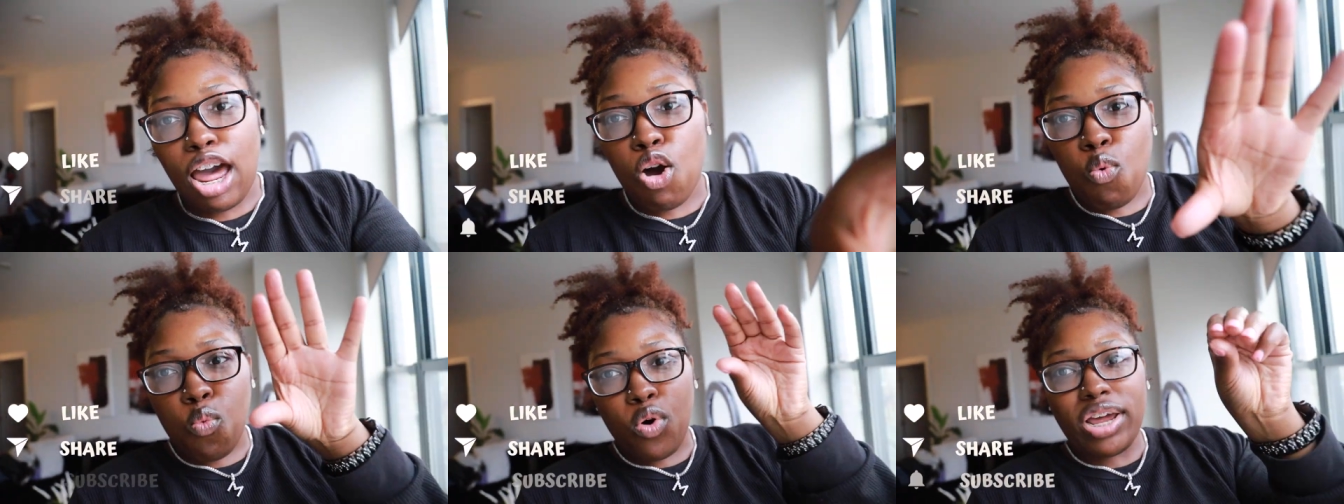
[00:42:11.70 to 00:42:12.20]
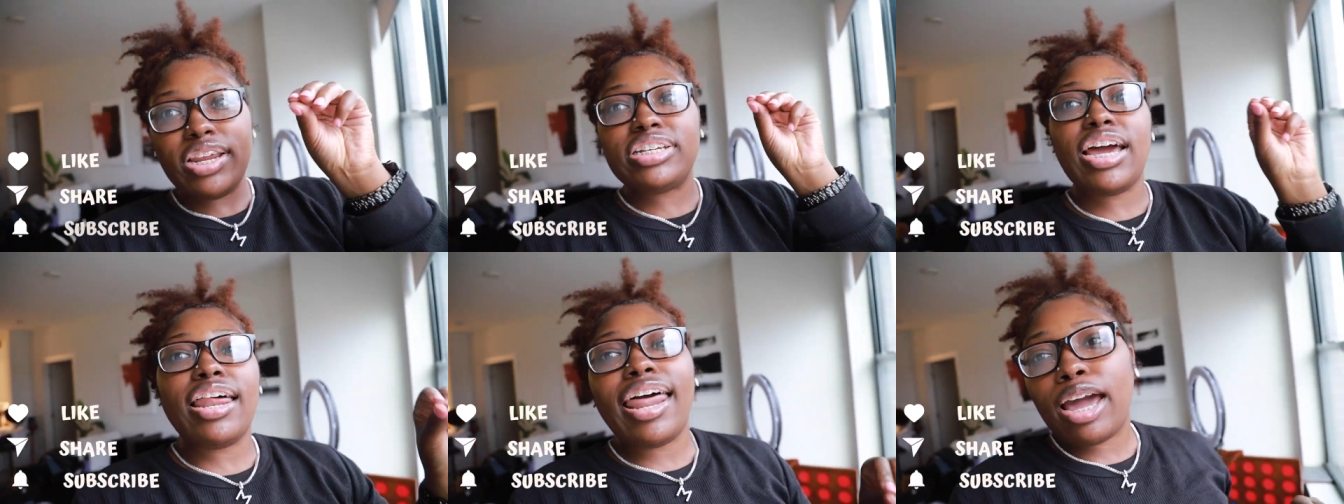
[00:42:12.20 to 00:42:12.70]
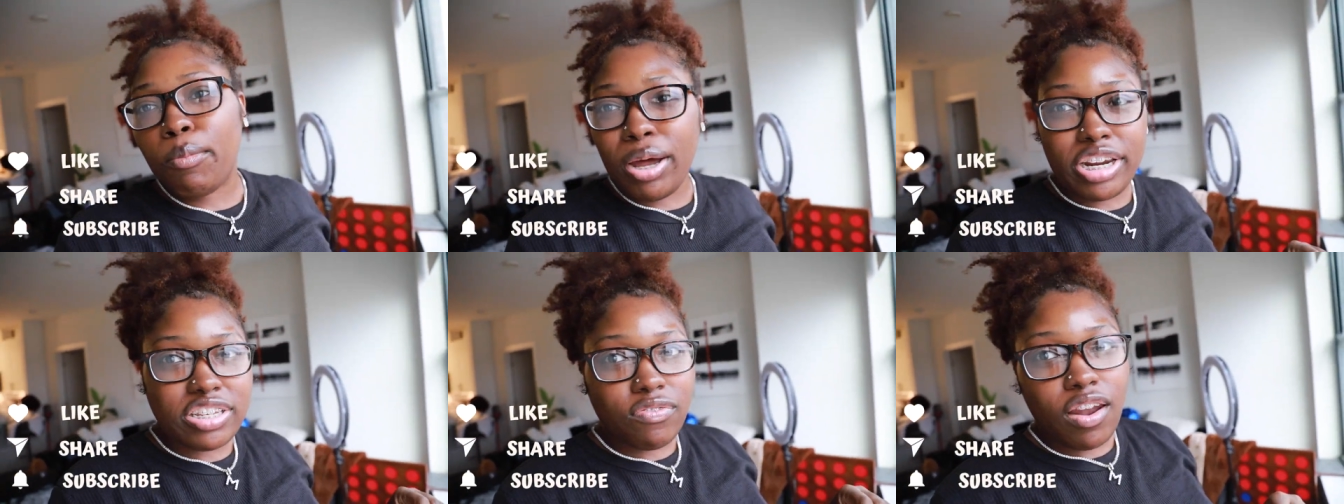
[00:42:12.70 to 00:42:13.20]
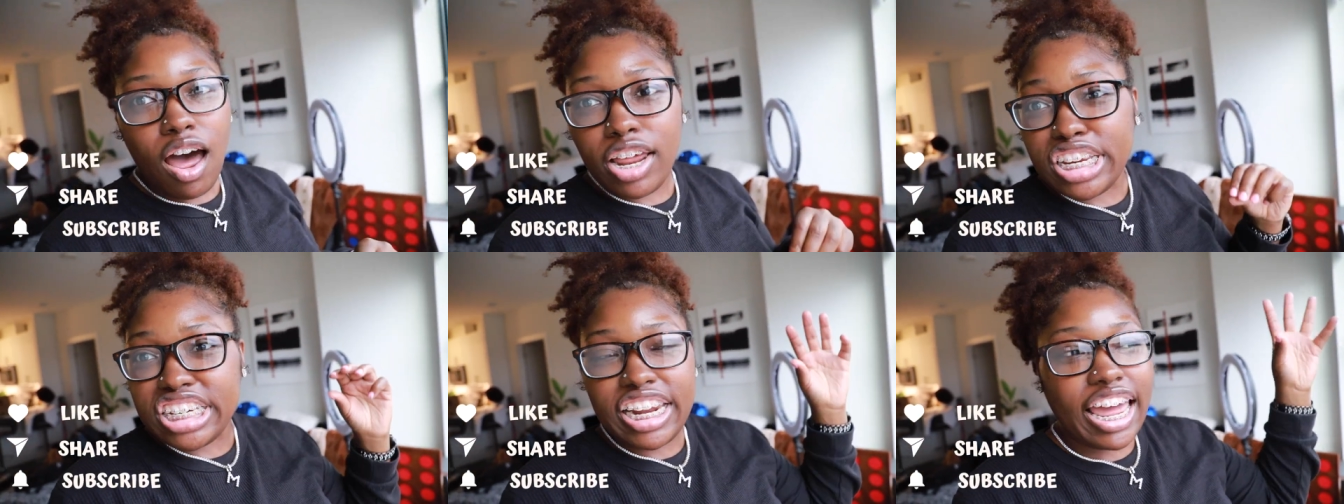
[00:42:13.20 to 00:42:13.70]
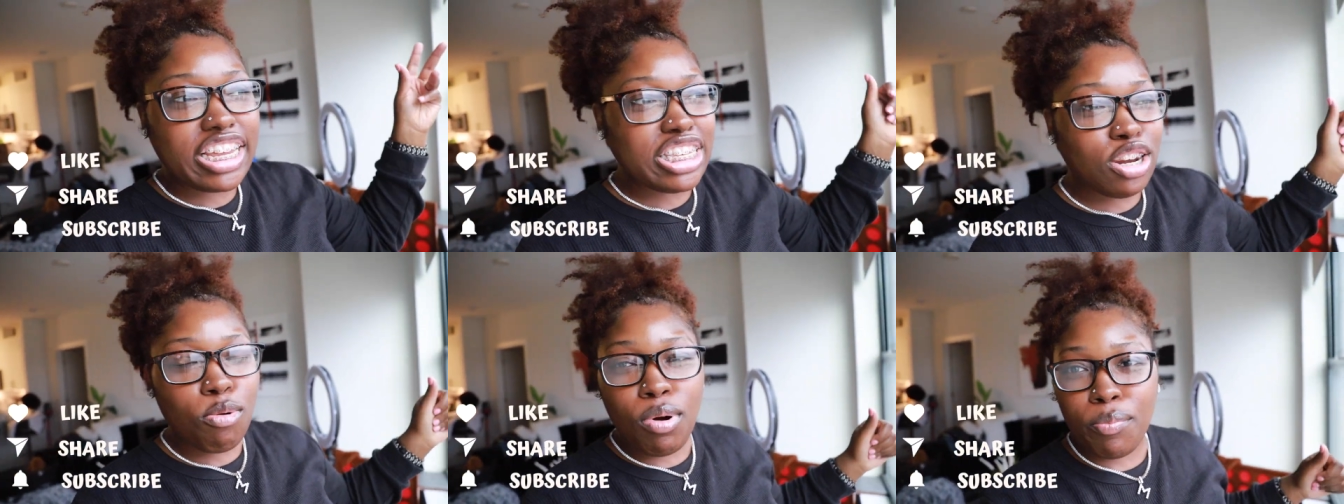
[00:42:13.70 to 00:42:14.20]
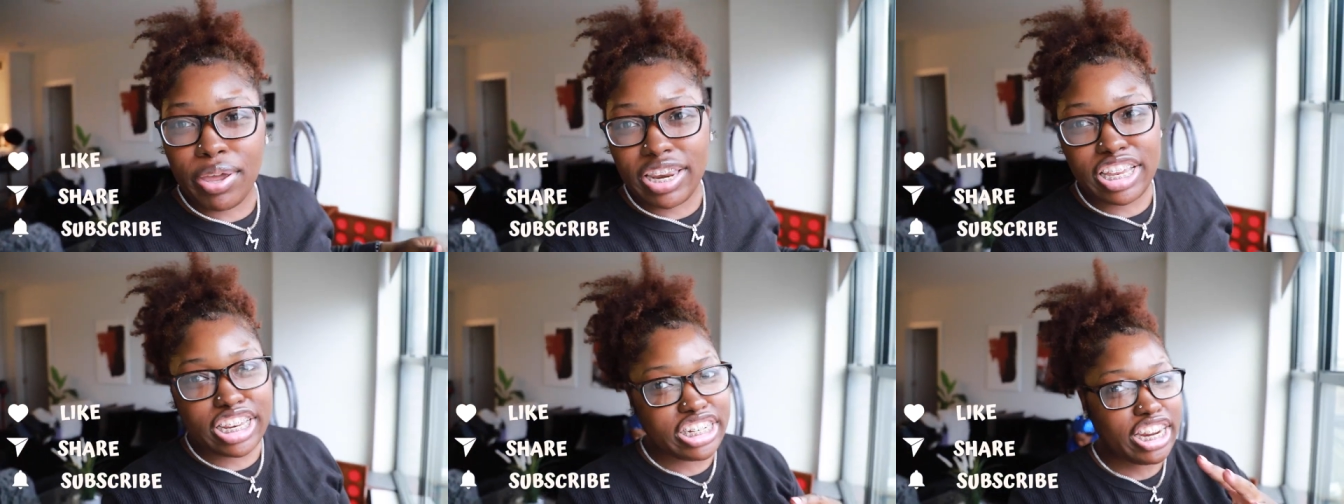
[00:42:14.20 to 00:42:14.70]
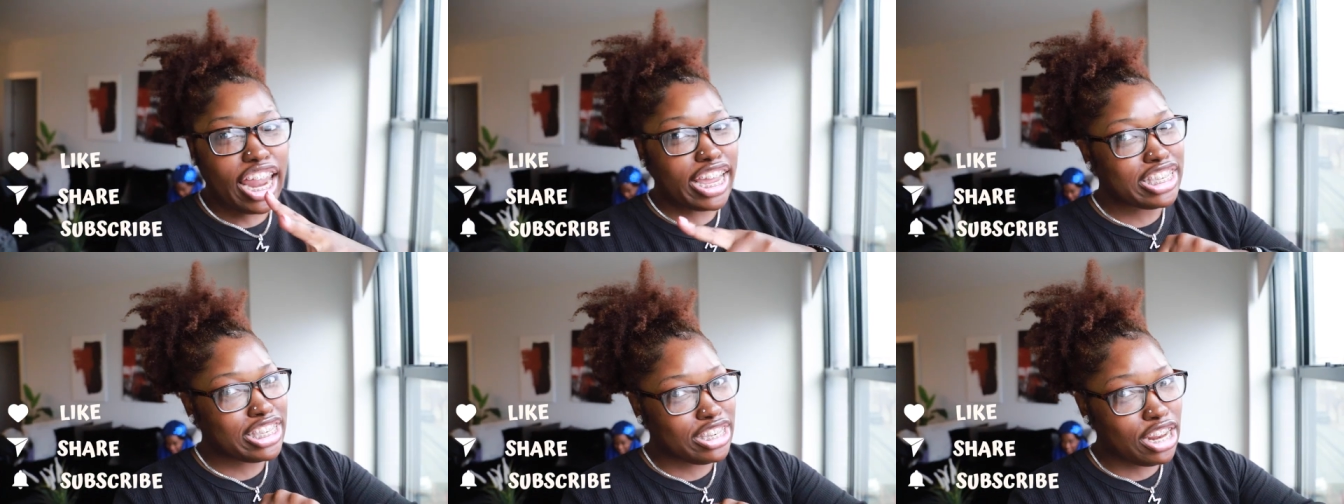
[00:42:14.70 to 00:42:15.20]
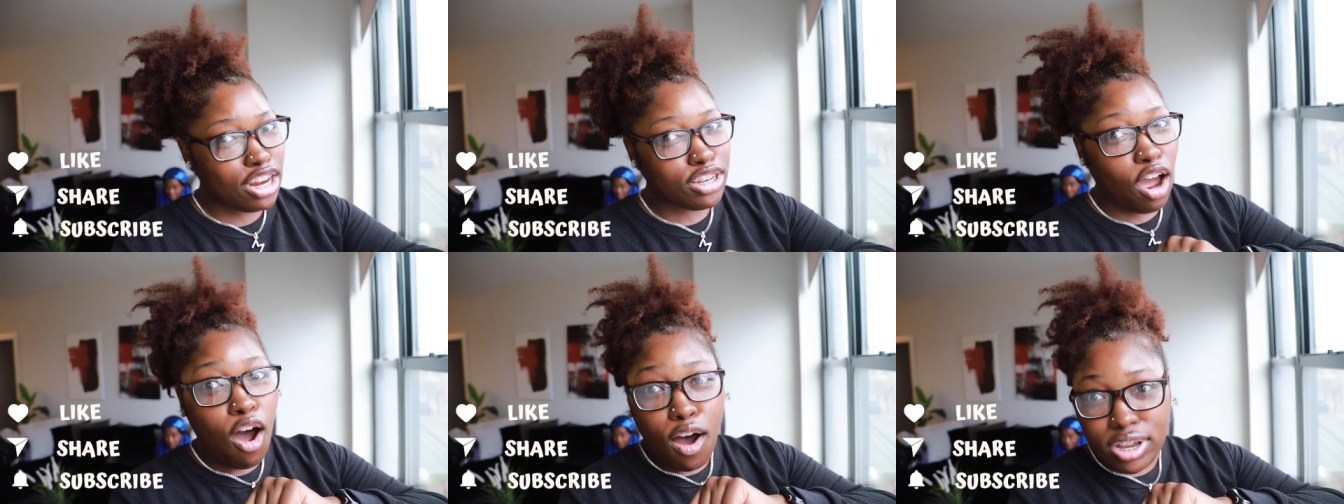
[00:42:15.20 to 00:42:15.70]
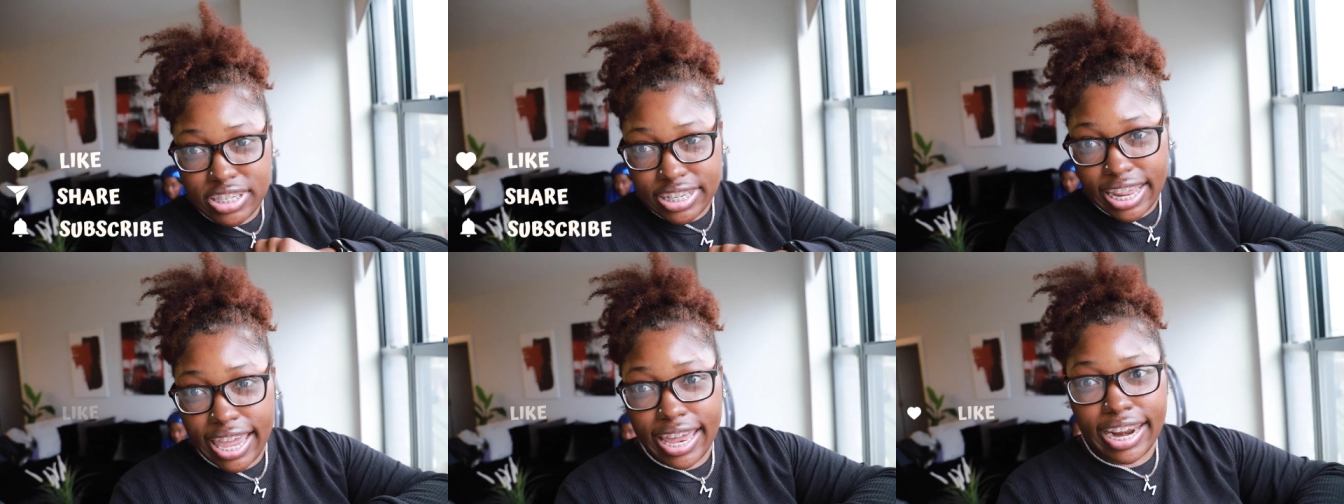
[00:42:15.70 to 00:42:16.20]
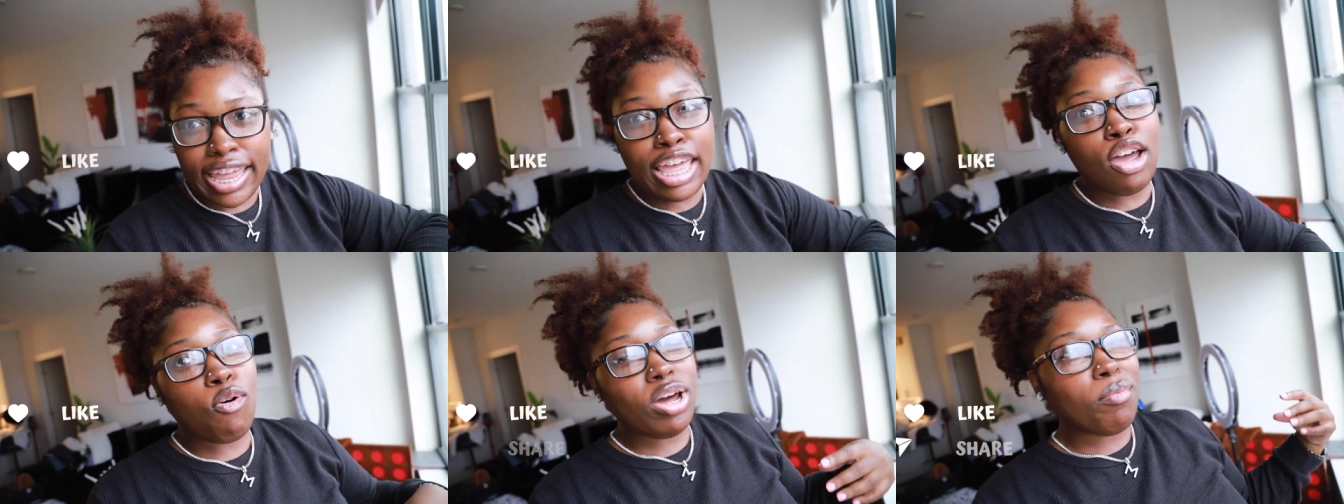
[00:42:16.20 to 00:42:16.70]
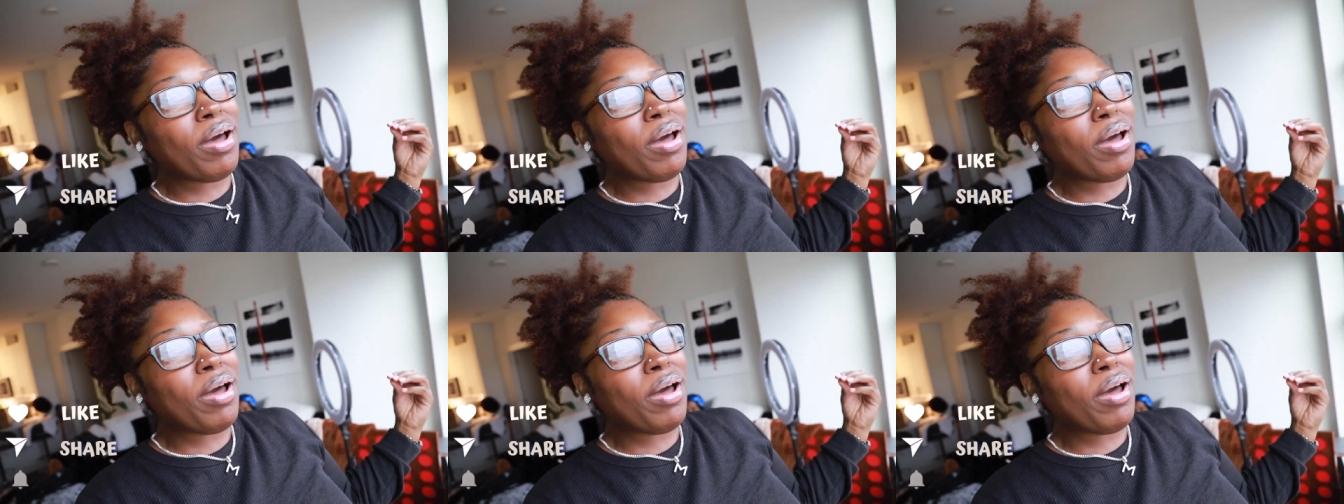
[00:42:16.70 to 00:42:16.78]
Like, what did y'all like about this vlog? Did you like snowmobiling? Did you like sn dog sledding? What